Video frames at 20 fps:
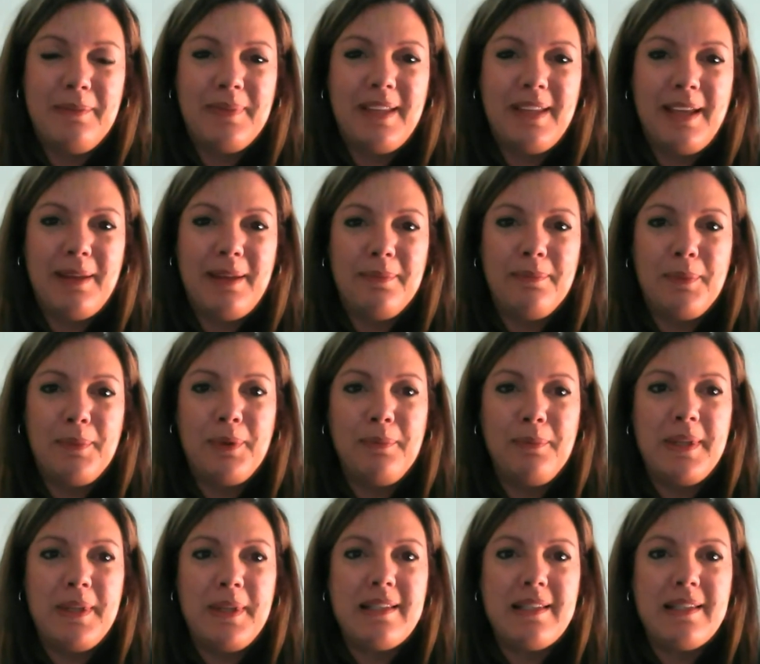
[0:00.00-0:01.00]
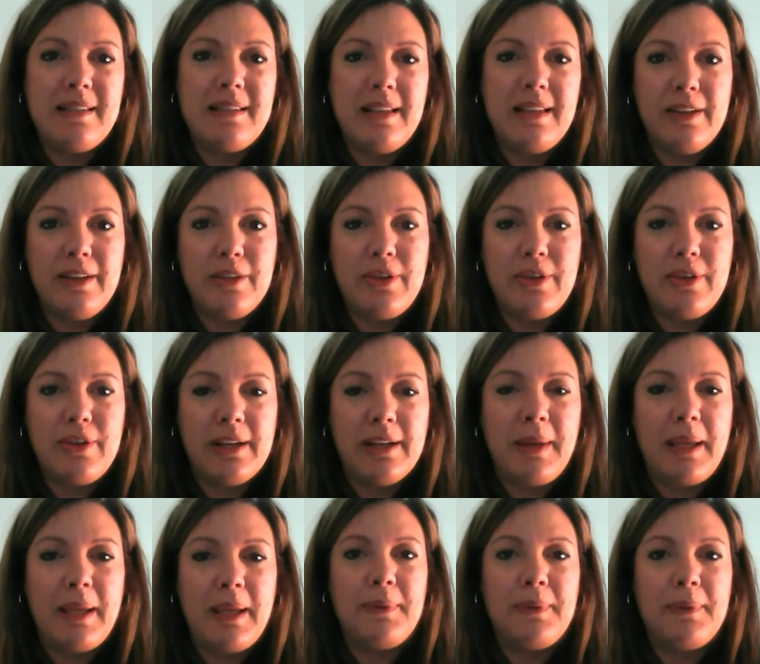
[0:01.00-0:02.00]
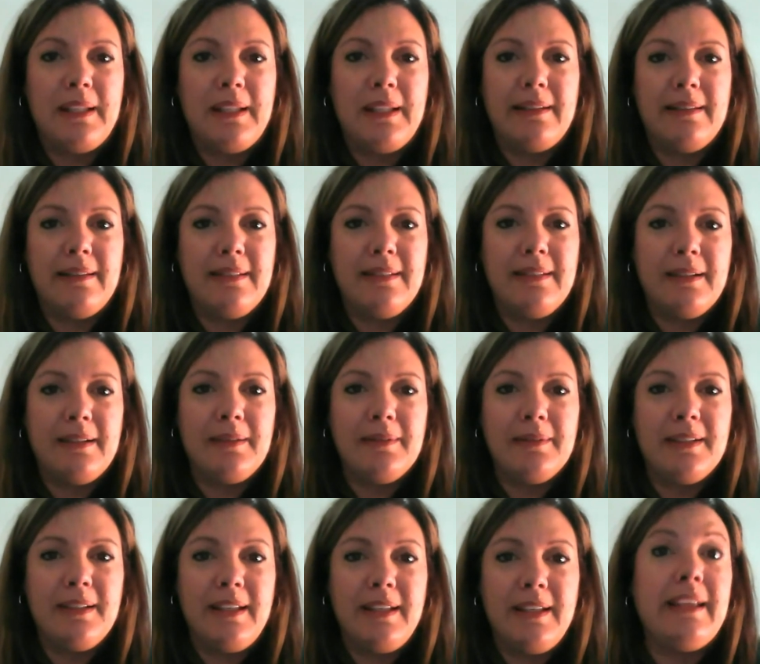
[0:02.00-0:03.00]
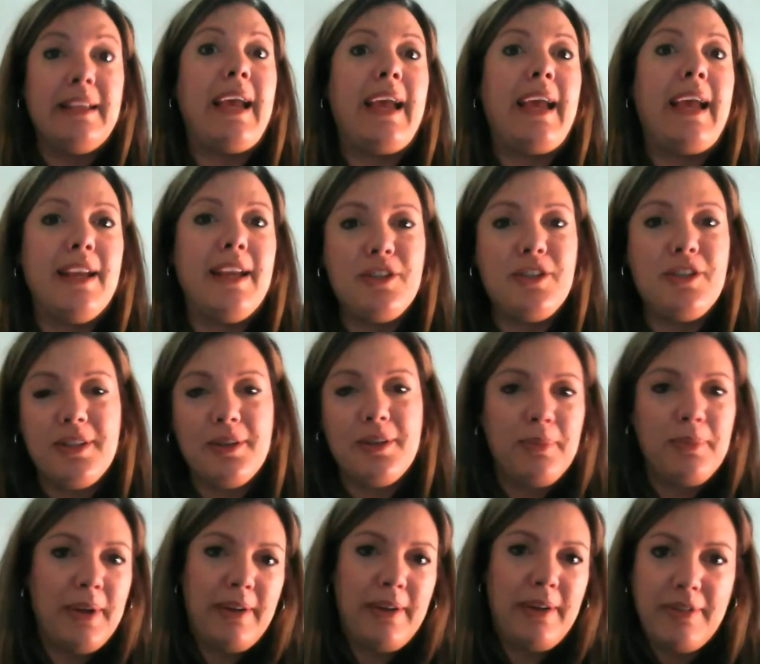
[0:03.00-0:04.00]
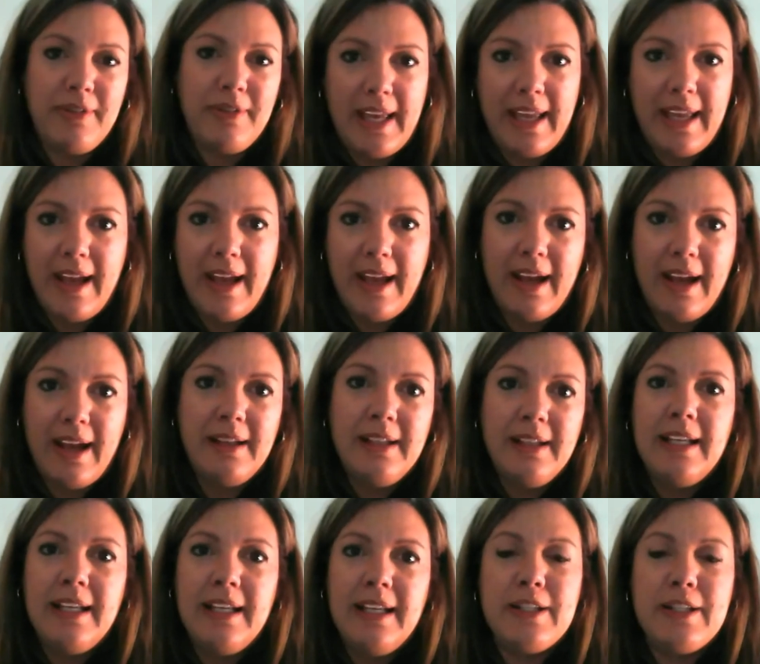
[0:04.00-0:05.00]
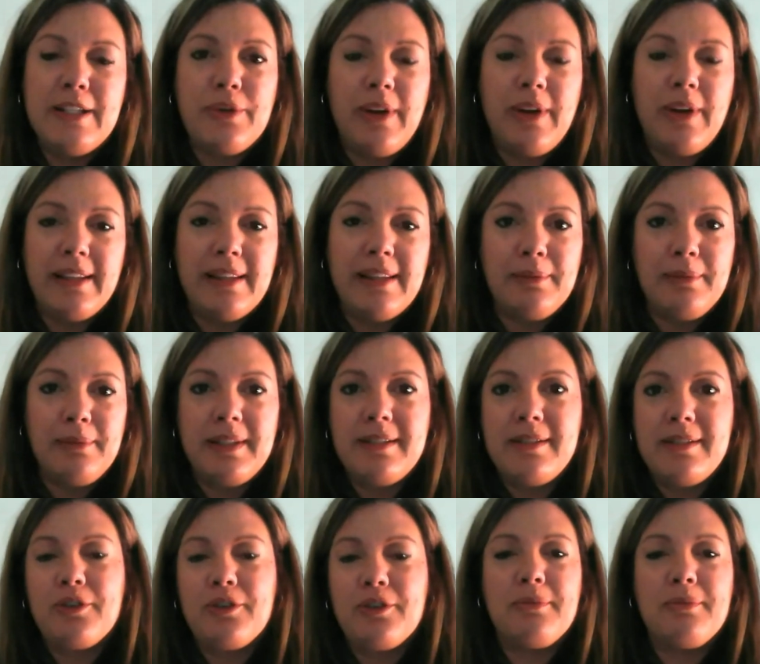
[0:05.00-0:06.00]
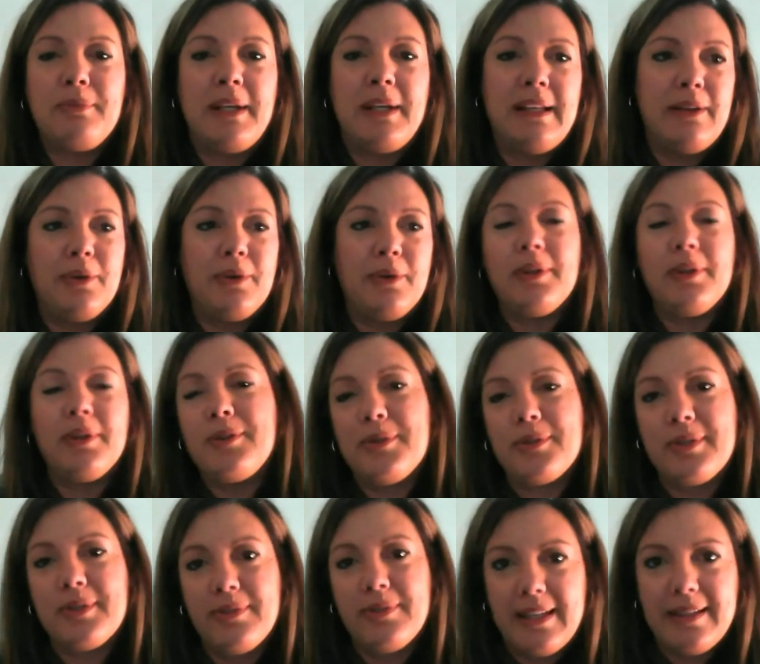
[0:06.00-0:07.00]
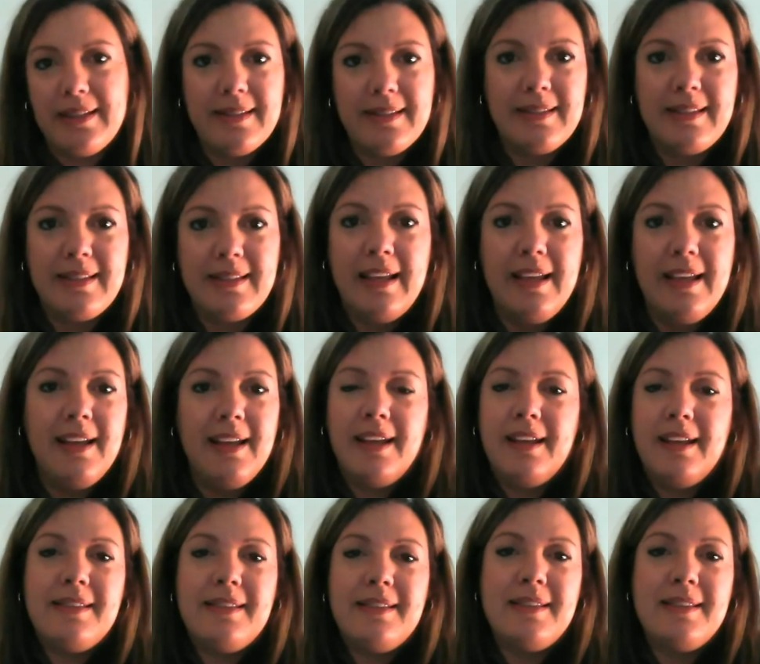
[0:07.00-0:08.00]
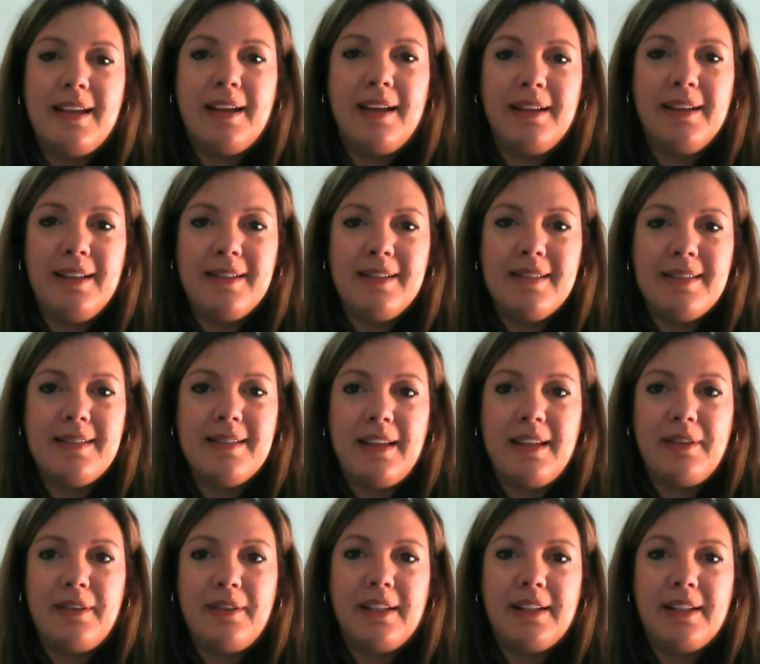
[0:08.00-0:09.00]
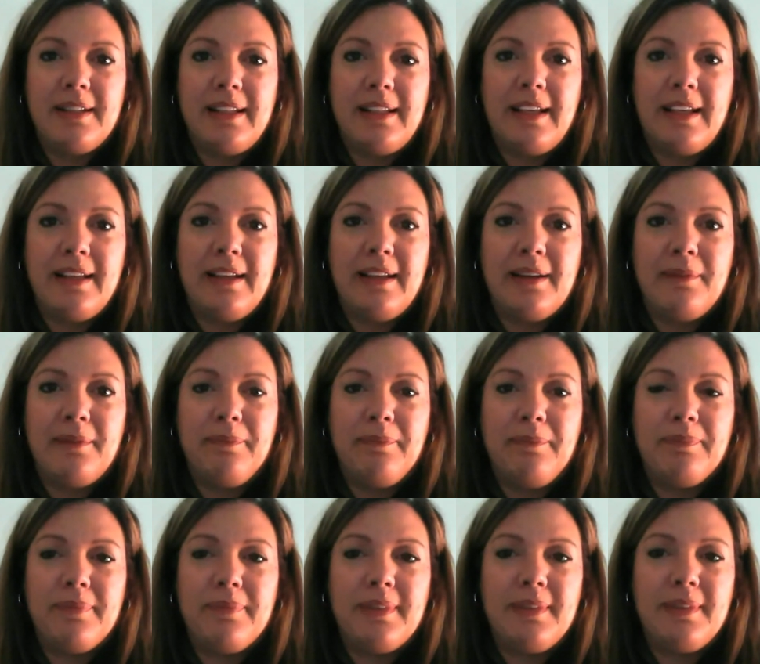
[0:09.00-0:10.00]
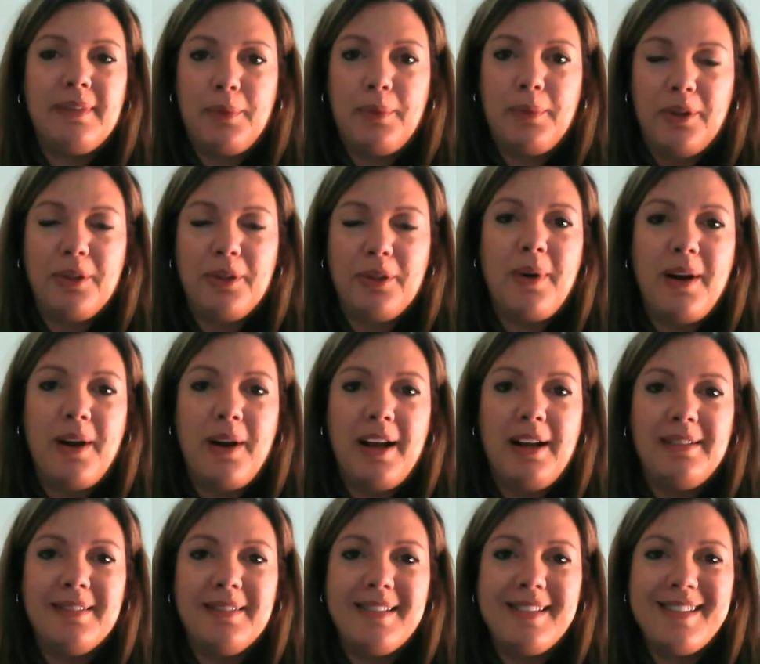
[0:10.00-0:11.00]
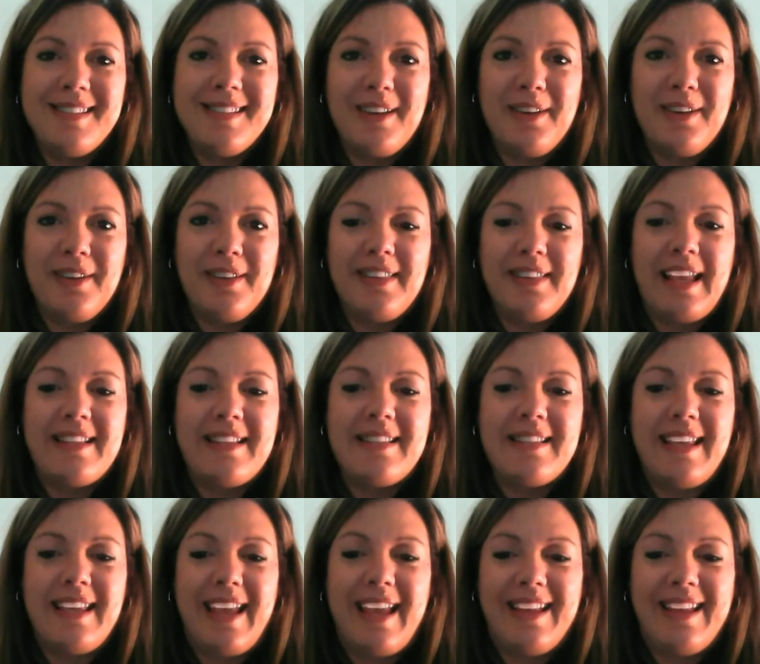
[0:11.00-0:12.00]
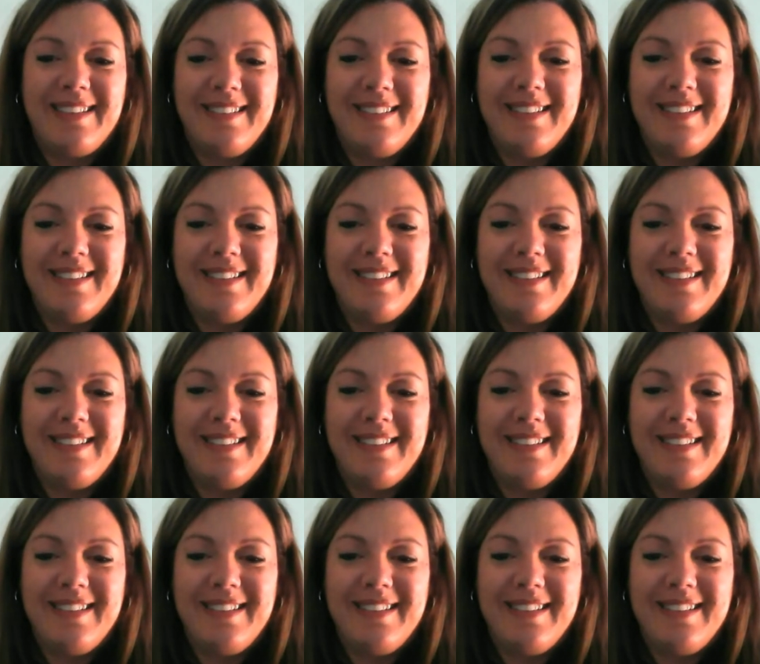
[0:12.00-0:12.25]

get more business and attract people and engage them wherever they are, integrate them with social media, all those sorts of things, it's definitely worthwhile. So thanks again.